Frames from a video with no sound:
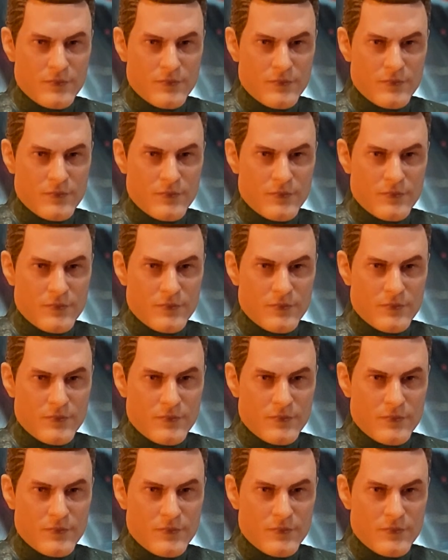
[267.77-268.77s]
for this,
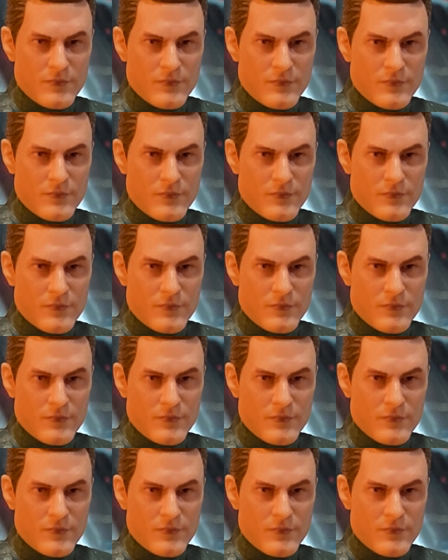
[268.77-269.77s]
but
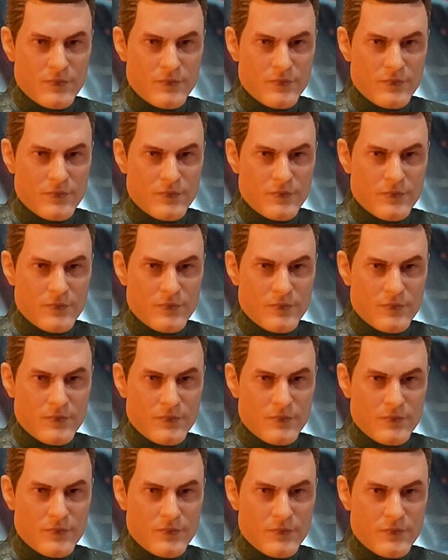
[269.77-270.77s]
the way the
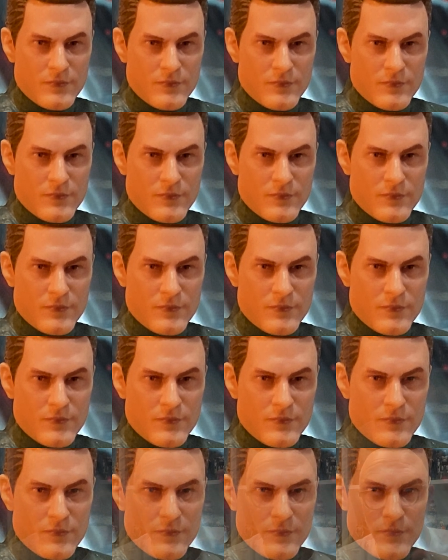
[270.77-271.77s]
head's been done,
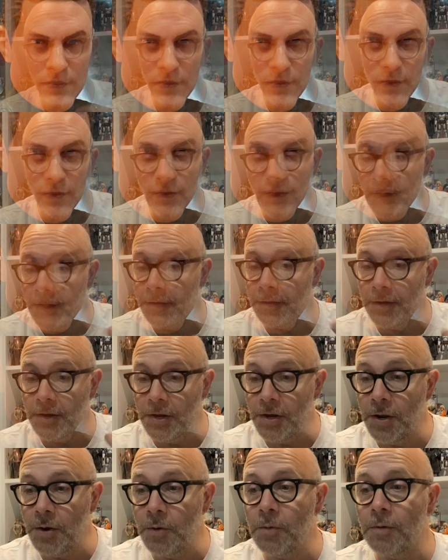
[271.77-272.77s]
because a lot of the
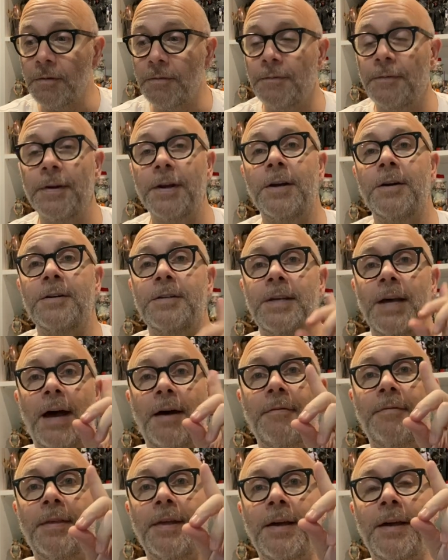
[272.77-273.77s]
newer figures
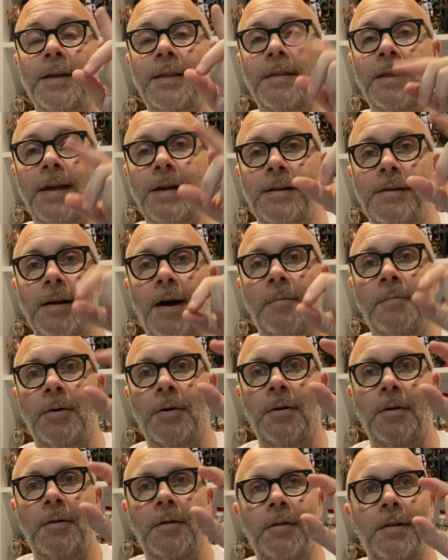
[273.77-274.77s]
have the, the
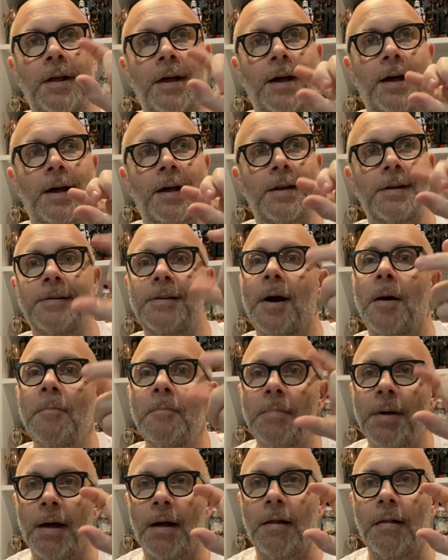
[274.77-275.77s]
double uh,
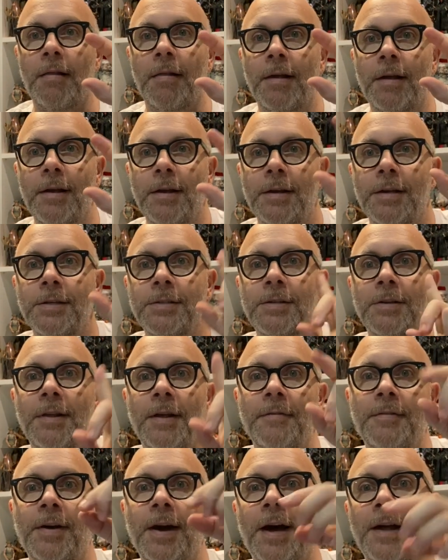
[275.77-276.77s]
dumbbell. So
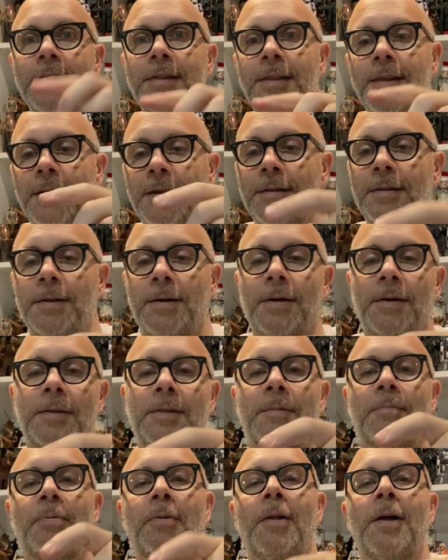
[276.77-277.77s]
they've got the,
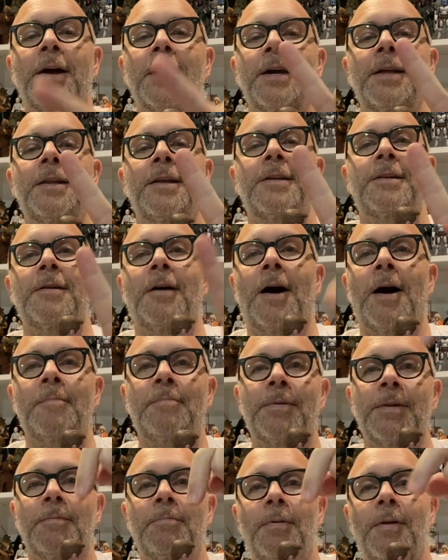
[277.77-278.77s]
the plug in the top
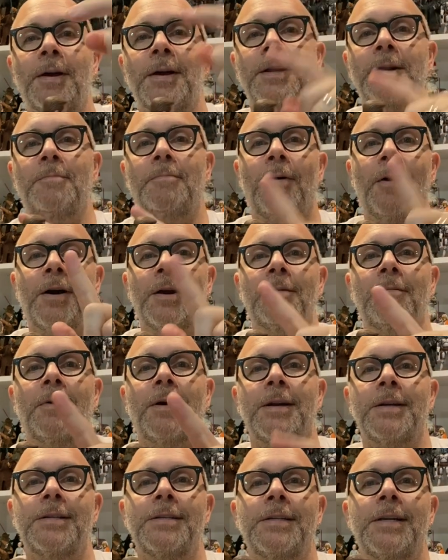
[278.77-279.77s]
and the plug in the bottom
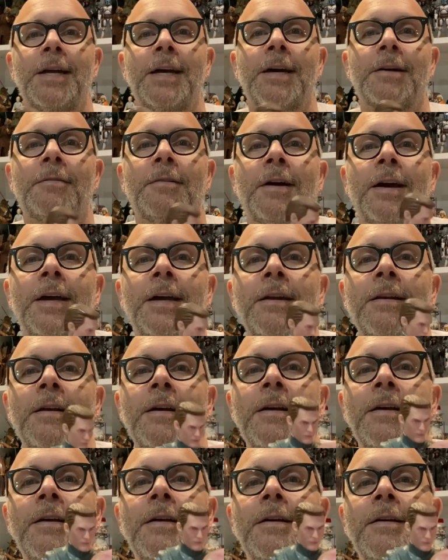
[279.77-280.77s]
on a stick, right?
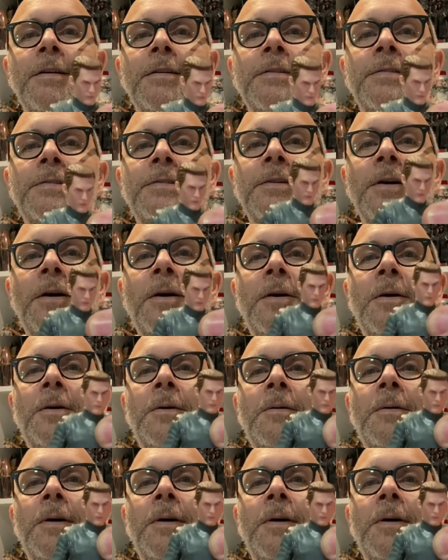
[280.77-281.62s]
So